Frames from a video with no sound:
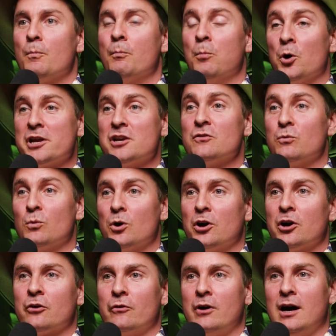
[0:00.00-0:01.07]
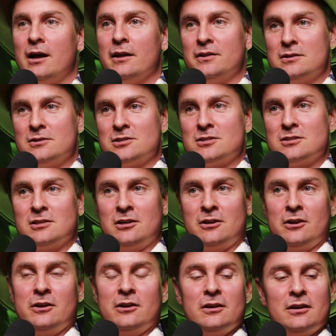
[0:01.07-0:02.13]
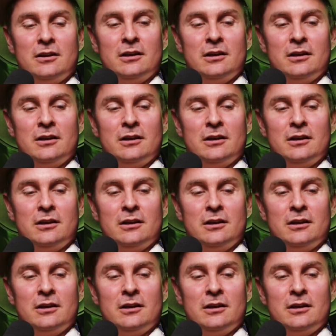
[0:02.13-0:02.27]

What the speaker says: body of work, rather than just, you know,